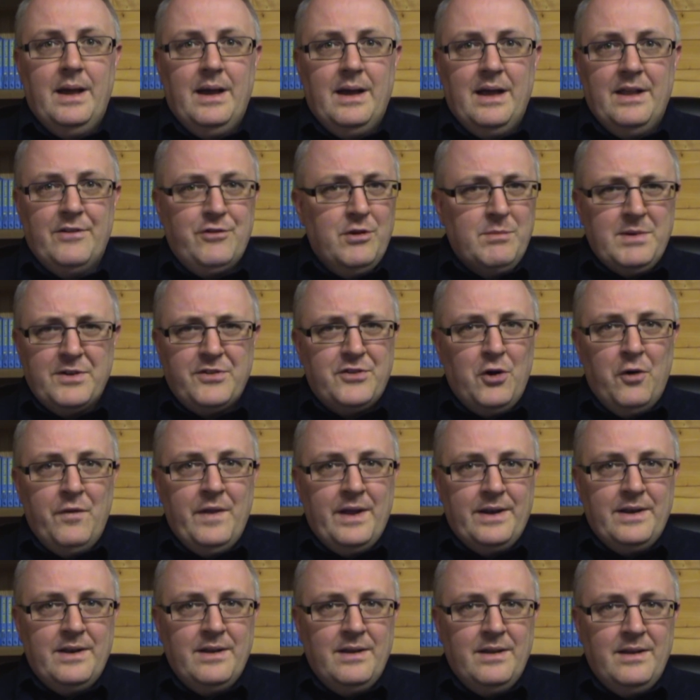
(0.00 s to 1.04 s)
And uh, so much so
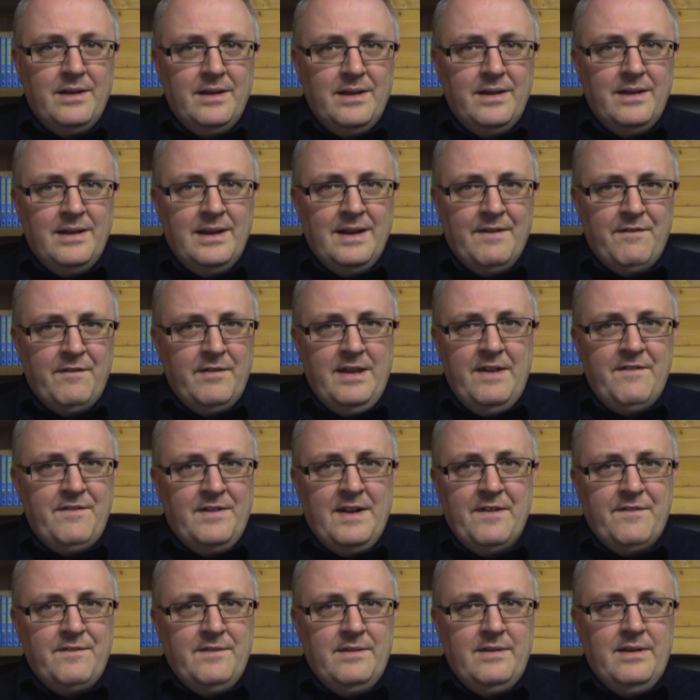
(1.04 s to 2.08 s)
that enough the, if
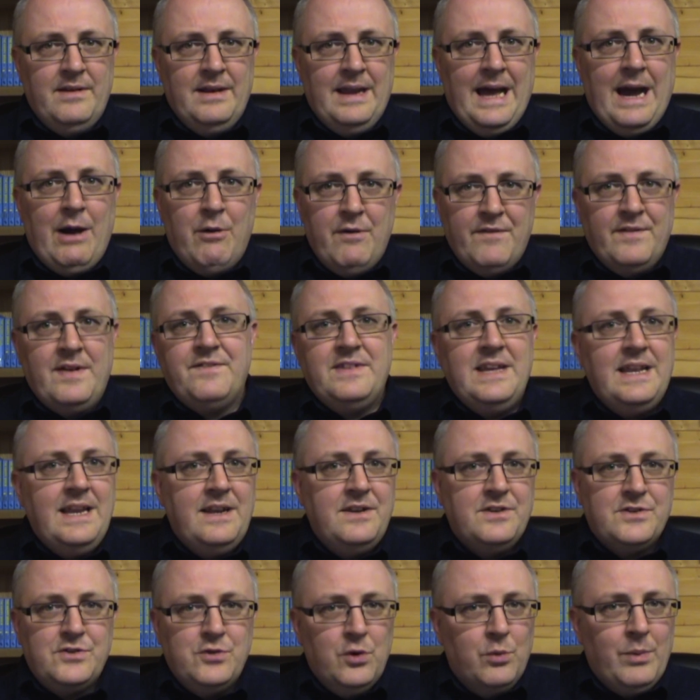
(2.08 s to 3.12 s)
enough now, if enough
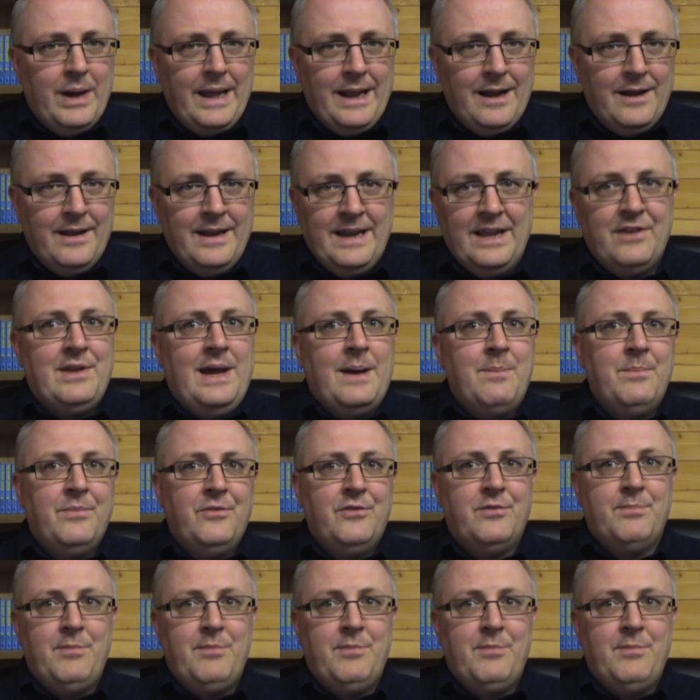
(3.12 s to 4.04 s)
teenagers do well in exams,